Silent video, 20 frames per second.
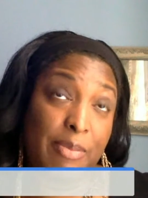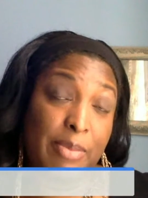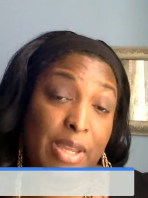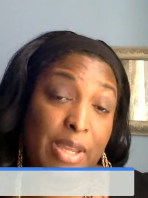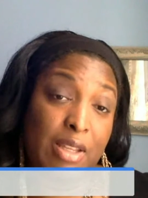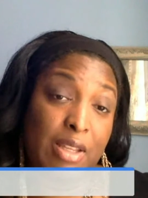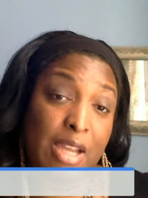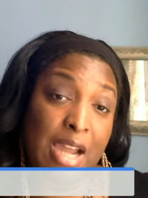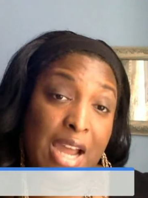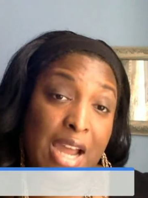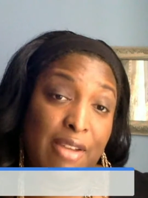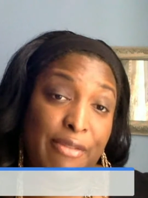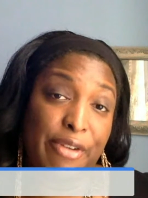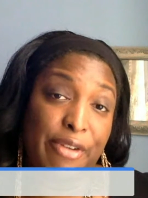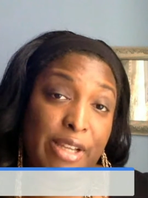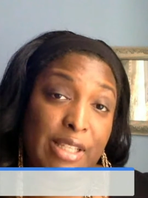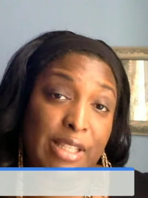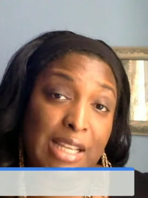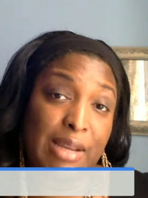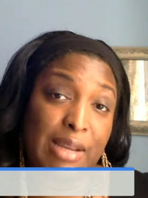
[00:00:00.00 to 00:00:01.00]
I mean, Ghana,
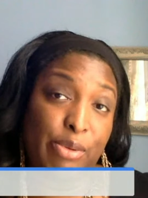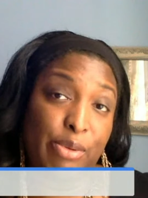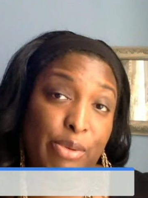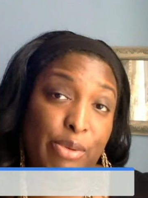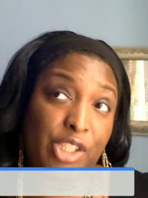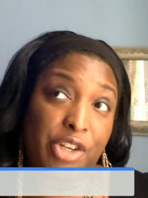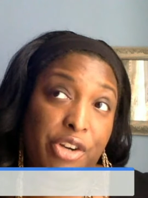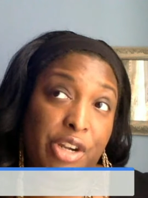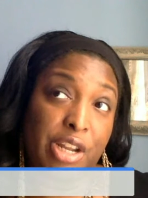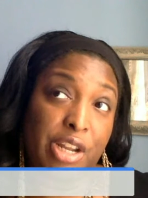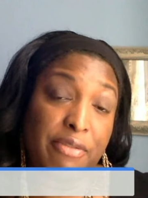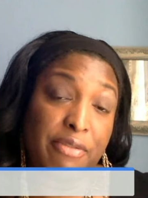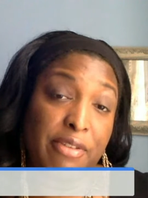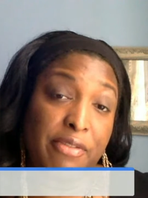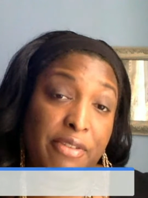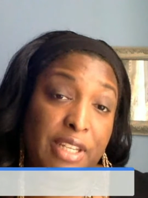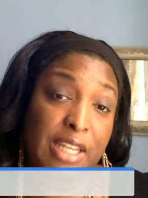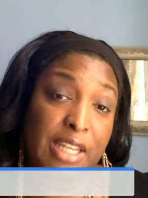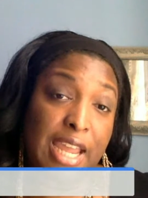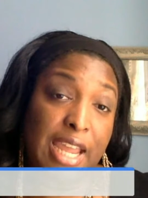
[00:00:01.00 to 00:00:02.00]
for example, is turning
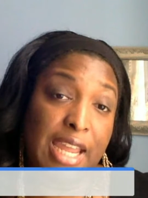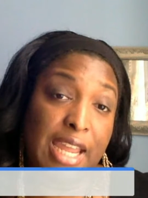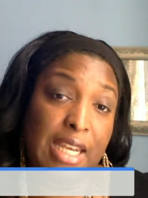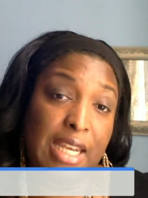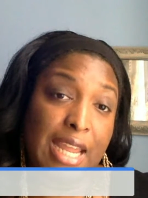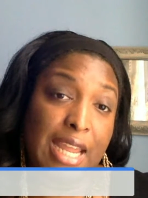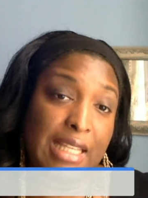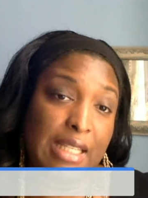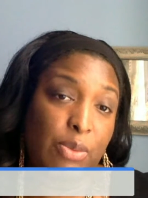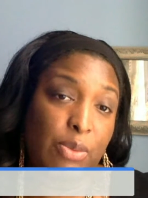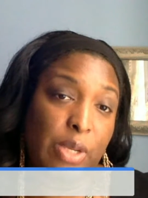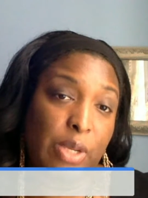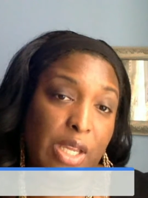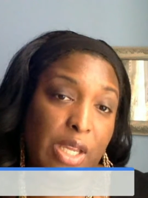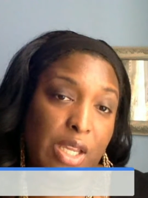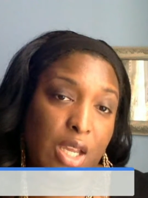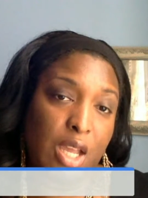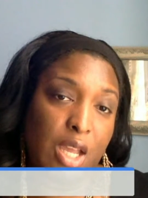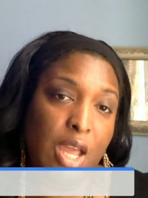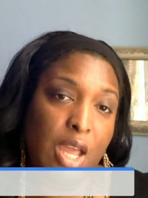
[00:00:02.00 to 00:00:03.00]
58 next
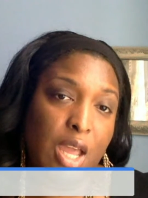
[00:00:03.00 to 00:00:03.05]
week.